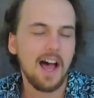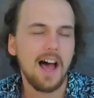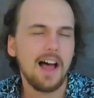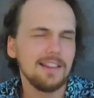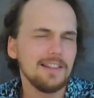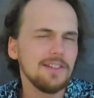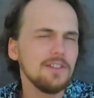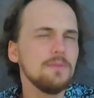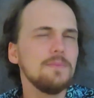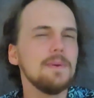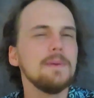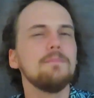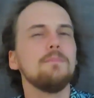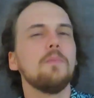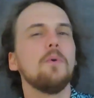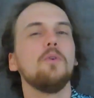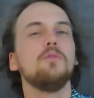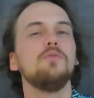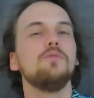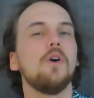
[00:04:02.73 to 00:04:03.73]
a little bit
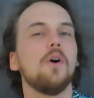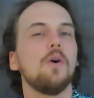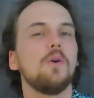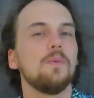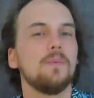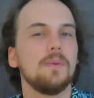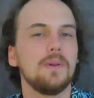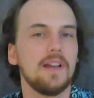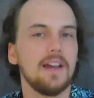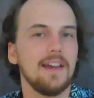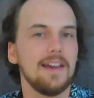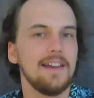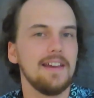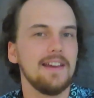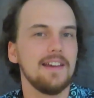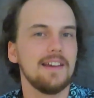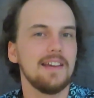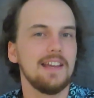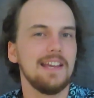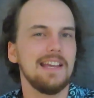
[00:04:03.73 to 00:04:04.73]
more
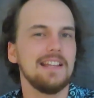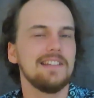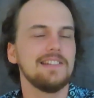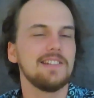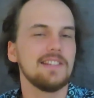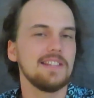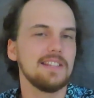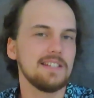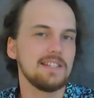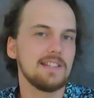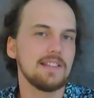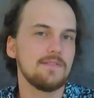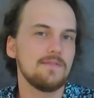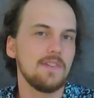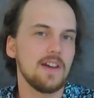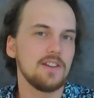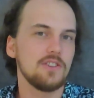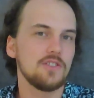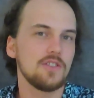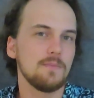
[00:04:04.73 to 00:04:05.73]
roleplay into this
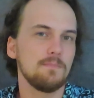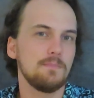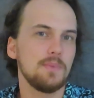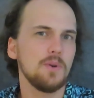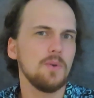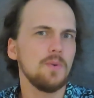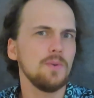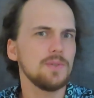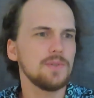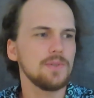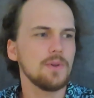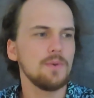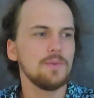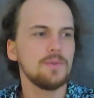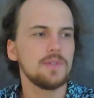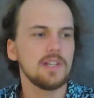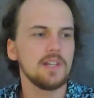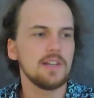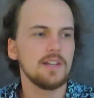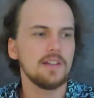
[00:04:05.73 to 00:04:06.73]
adventure, but also
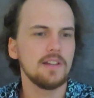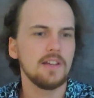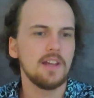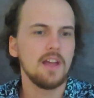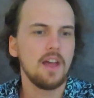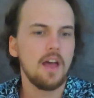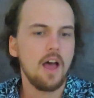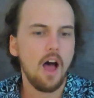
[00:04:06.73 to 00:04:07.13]
to